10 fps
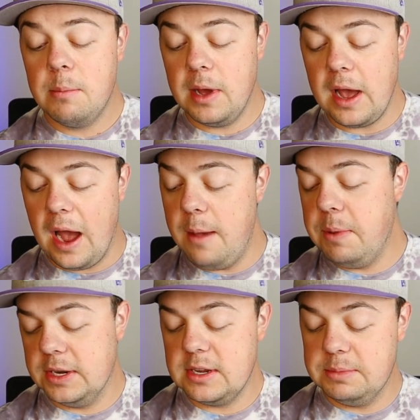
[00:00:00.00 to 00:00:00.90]
but I
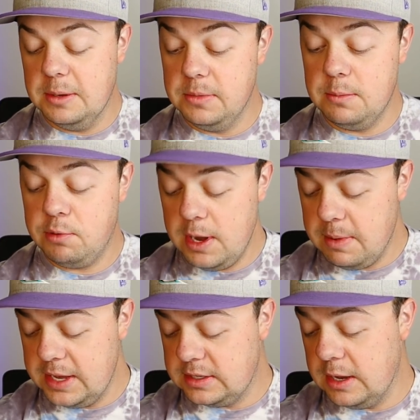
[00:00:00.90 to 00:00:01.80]
picked up something pretty
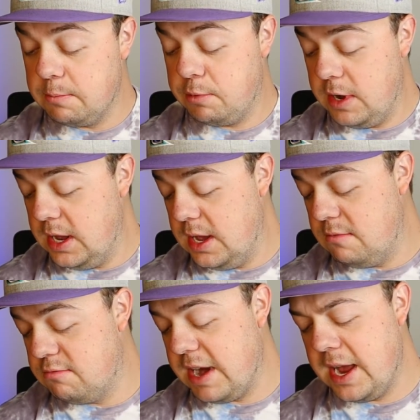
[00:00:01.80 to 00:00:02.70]
basic,
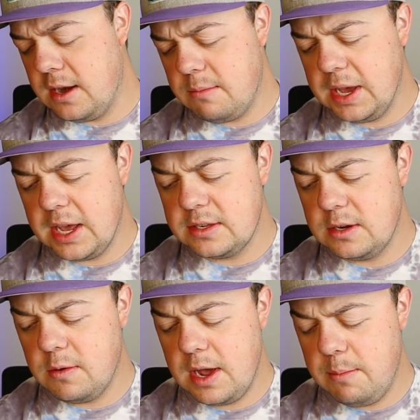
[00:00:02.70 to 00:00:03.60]
pretty random, I
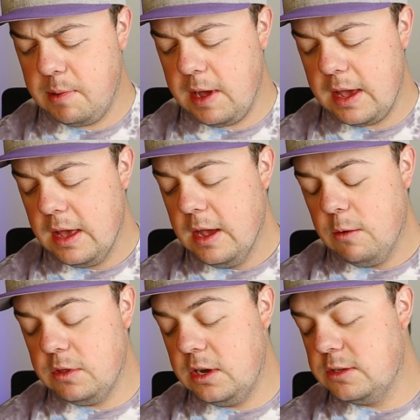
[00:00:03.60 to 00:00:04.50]
guess, in a way, but
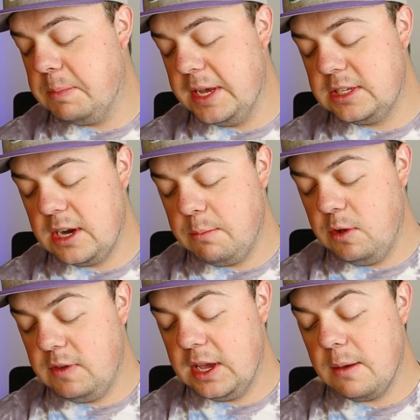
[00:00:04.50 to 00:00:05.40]
with the new Space Jam
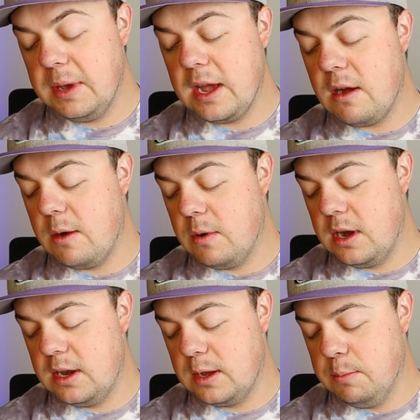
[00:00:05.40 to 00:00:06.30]
movie coming out, I
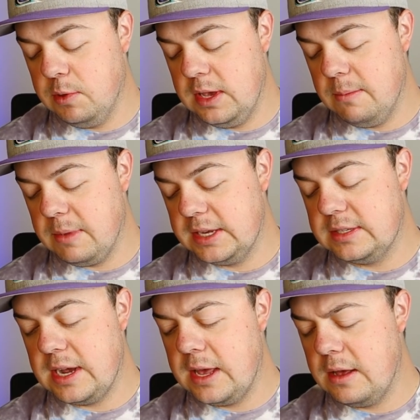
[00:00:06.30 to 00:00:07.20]
wanted to complete my
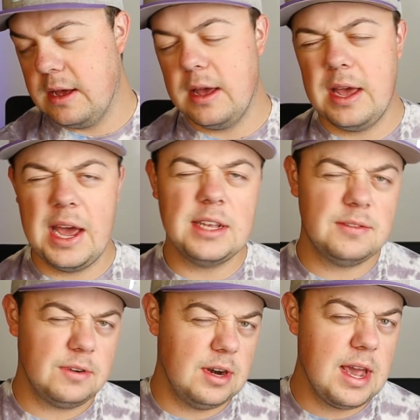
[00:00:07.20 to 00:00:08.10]
set
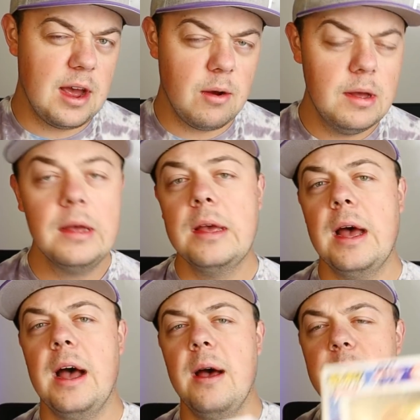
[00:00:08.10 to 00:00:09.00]
as for now.
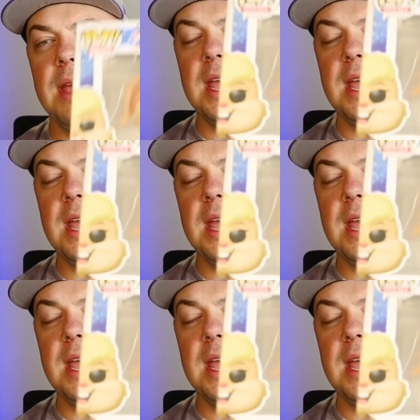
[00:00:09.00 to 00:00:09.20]
Um,